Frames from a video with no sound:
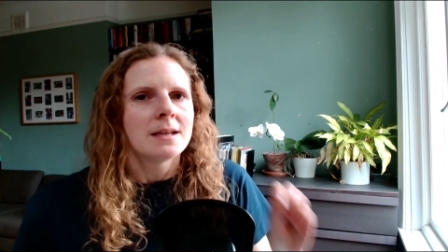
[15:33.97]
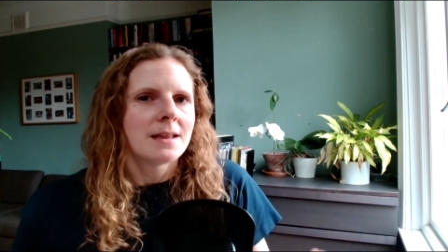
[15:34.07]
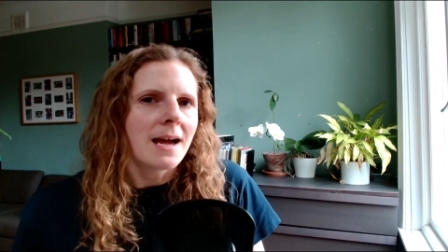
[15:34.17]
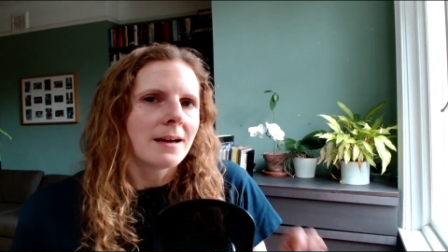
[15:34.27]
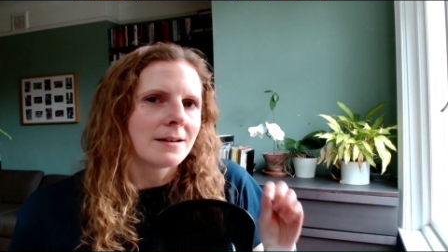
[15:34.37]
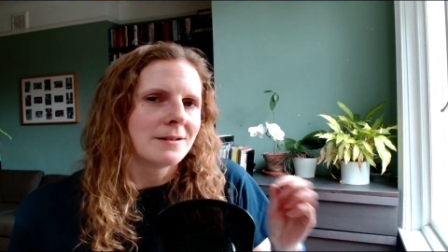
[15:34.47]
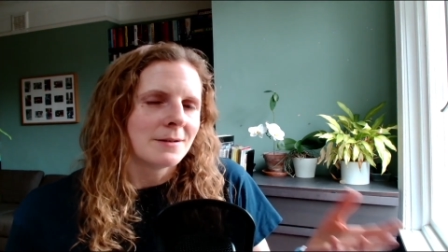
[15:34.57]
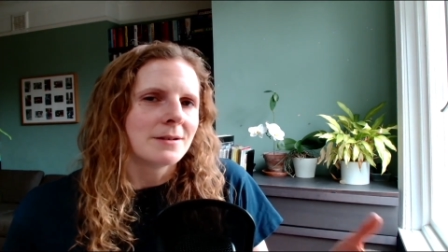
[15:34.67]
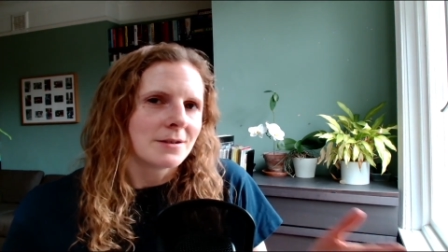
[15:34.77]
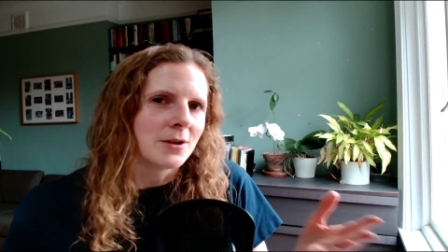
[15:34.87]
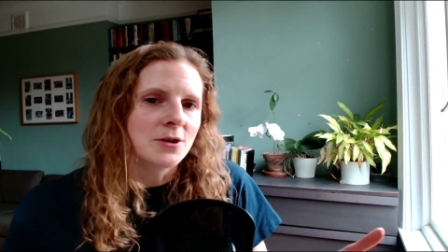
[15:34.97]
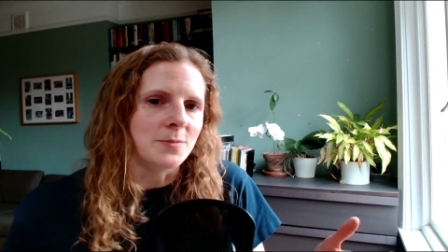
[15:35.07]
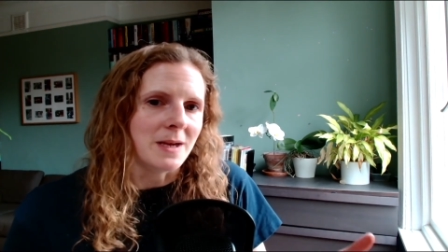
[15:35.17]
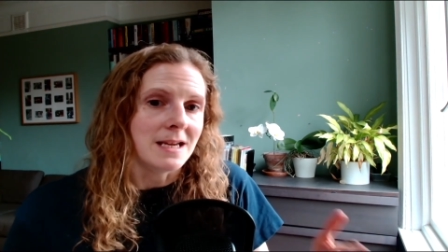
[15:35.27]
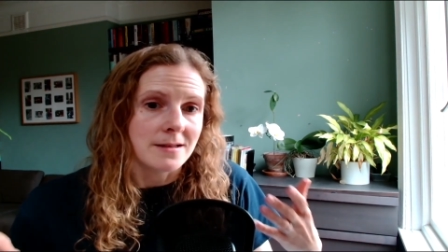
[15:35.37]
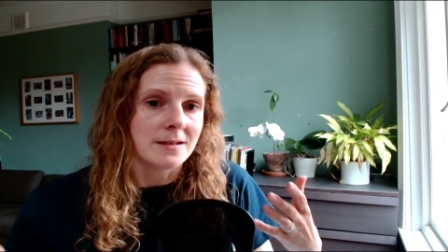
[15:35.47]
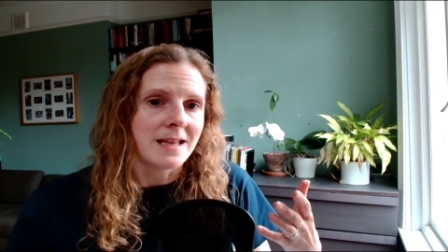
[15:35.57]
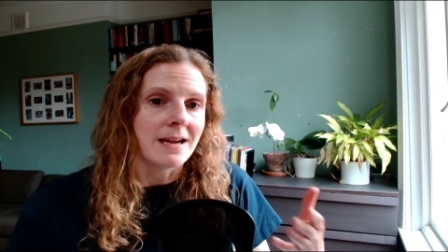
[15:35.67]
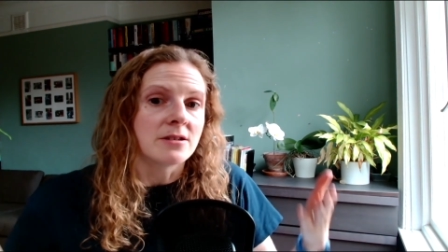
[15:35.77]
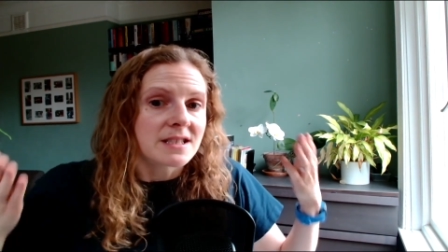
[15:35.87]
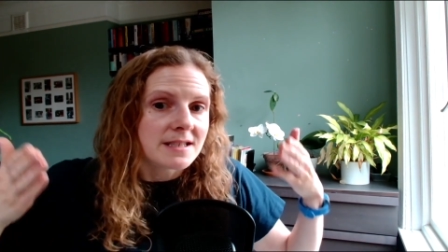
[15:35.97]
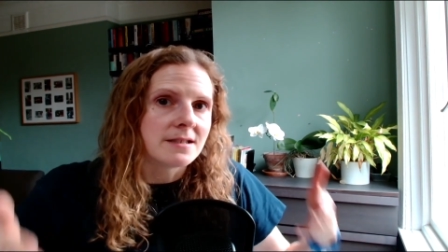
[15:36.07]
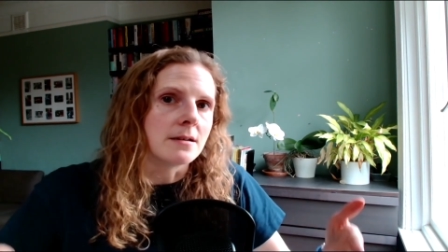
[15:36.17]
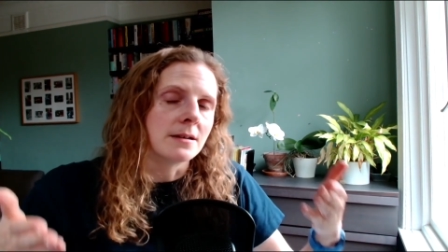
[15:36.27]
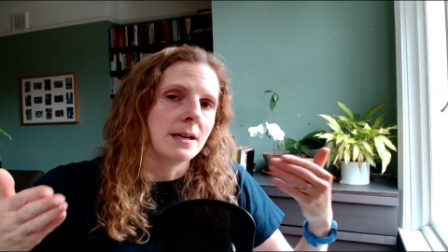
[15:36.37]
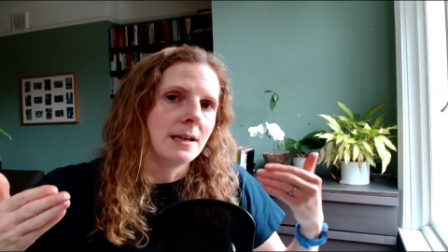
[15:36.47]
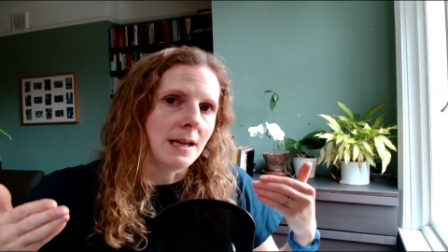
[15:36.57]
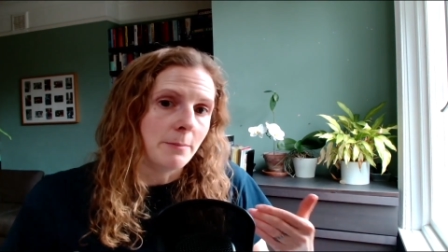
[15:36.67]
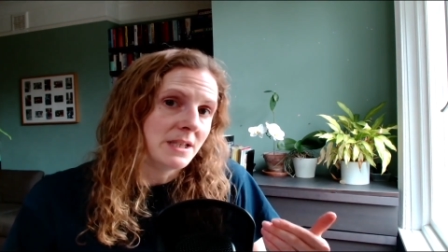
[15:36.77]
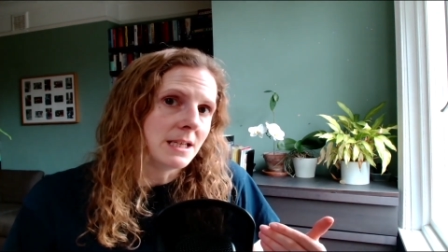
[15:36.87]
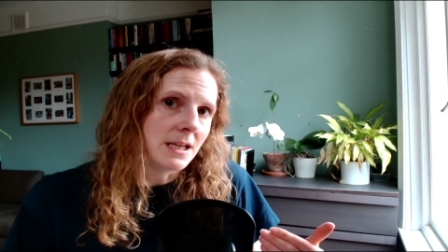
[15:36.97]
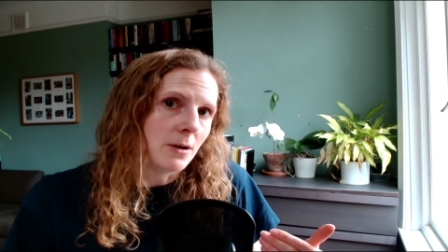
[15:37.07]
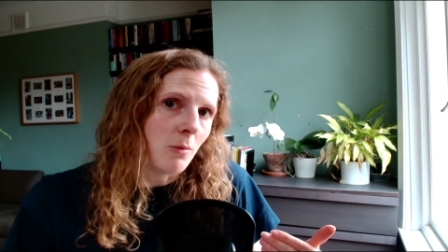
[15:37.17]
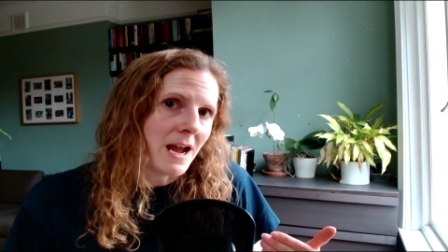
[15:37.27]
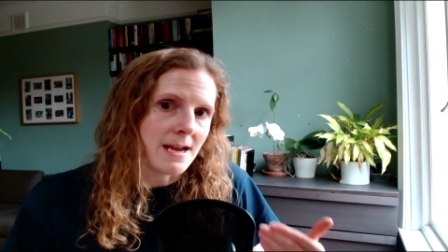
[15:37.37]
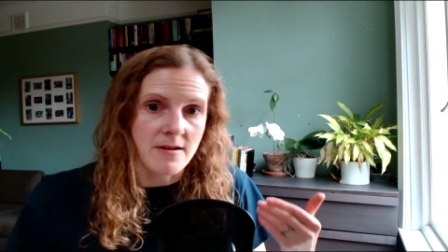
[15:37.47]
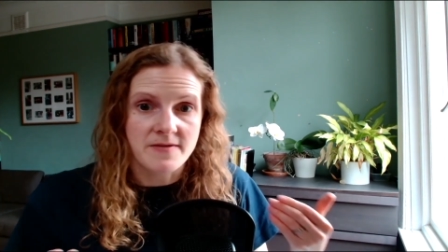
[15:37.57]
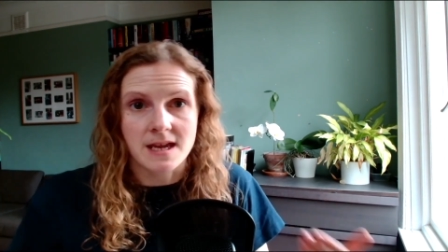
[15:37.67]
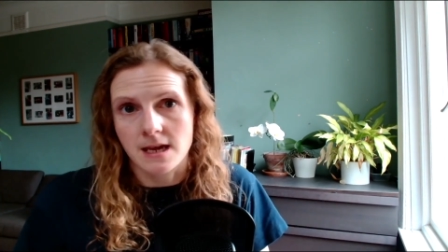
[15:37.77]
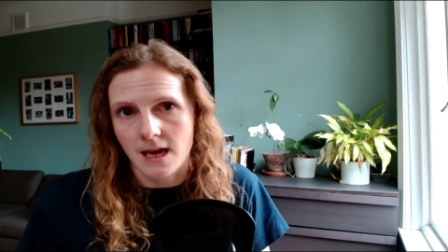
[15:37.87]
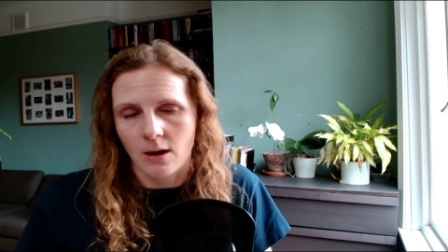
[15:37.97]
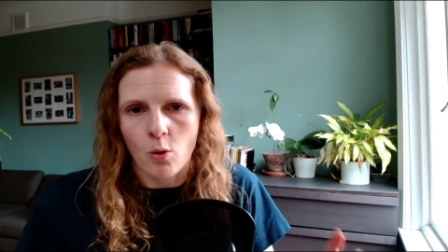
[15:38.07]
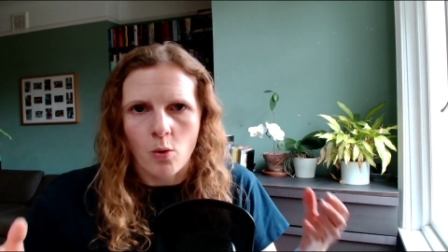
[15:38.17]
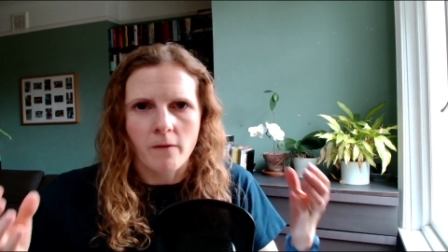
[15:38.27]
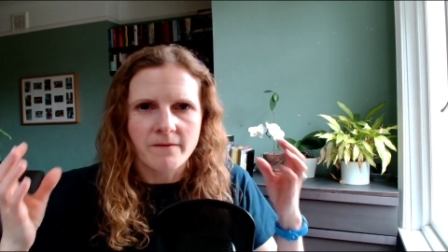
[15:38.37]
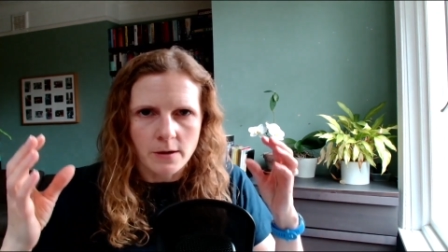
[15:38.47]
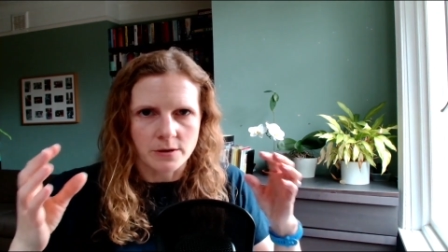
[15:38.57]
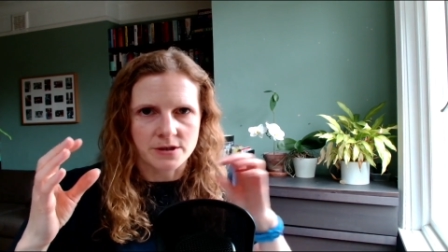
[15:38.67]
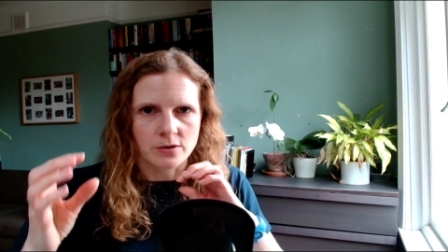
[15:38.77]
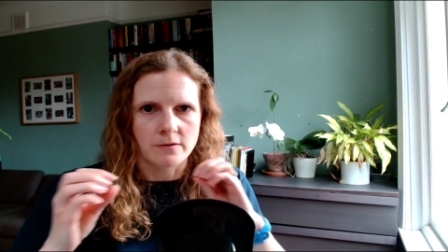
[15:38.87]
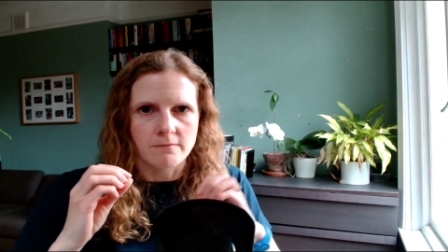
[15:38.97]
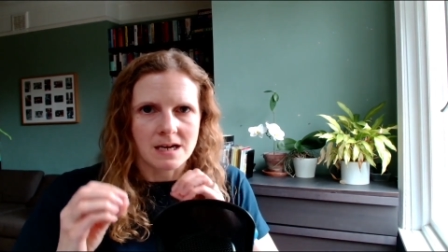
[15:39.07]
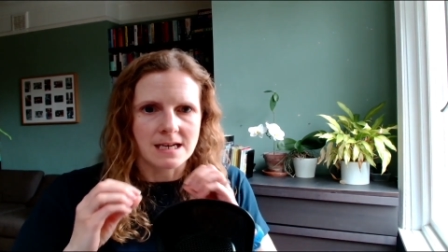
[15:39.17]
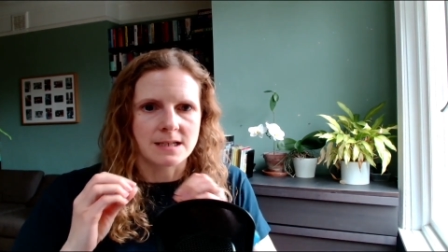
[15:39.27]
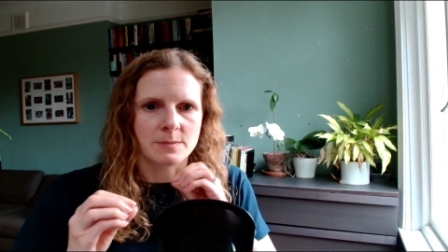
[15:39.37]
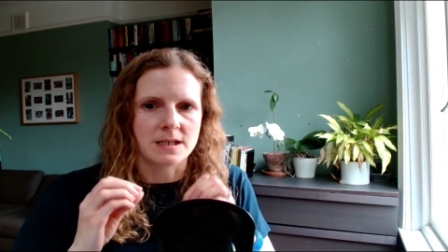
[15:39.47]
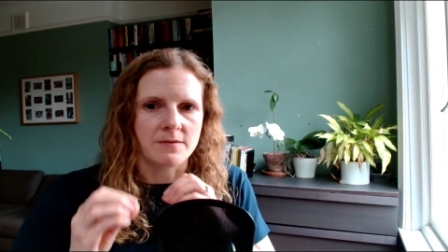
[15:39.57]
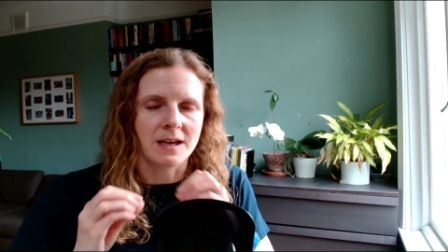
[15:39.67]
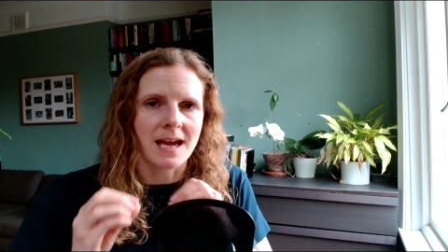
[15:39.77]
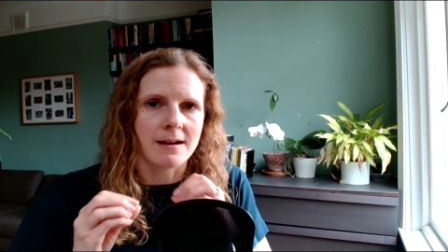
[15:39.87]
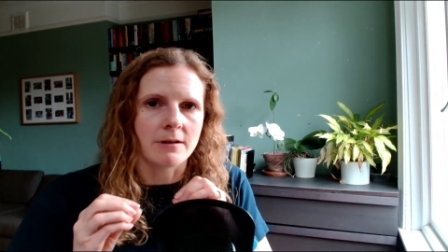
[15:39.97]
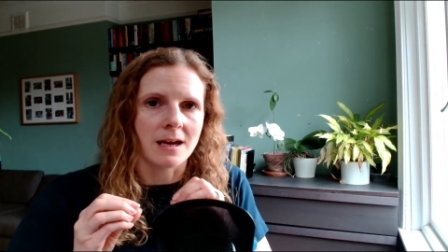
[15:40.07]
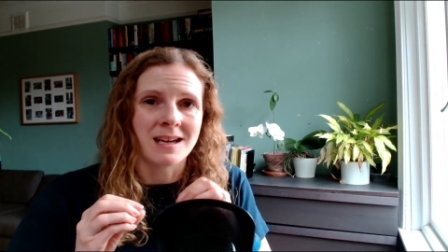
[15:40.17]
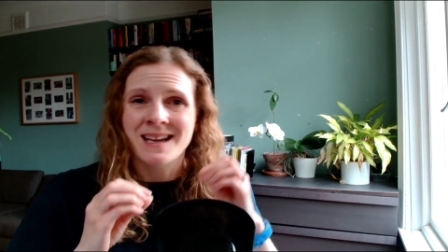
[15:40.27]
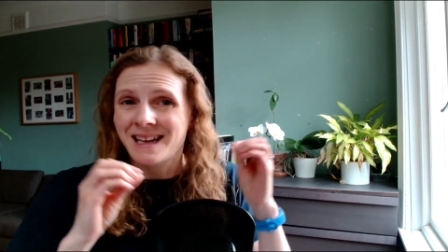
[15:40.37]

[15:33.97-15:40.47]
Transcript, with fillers: That could be that they are stuck in a particular way of thinking or focused on a really specific area,